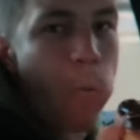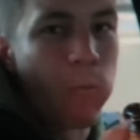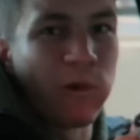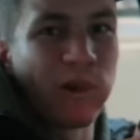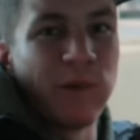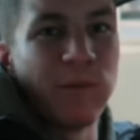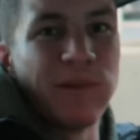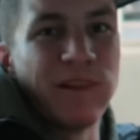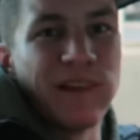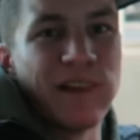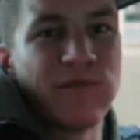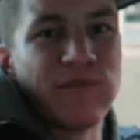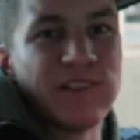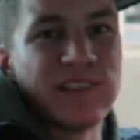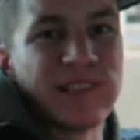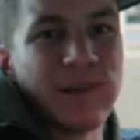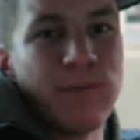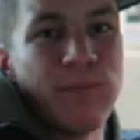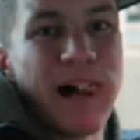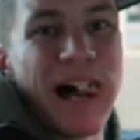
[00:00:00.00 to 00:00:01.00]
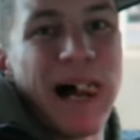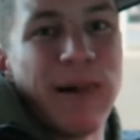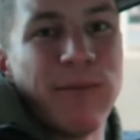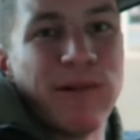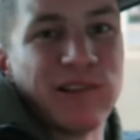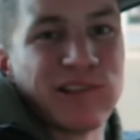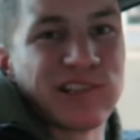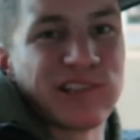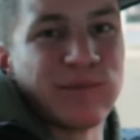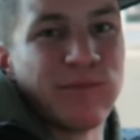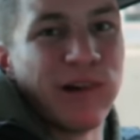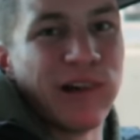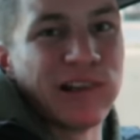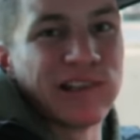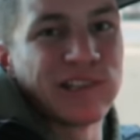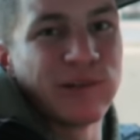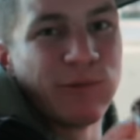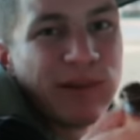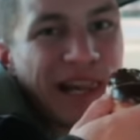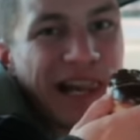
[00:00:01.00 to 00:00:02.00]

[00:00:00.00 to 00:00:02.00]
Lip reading: We're gonna be lifting some barbells tomorrow, so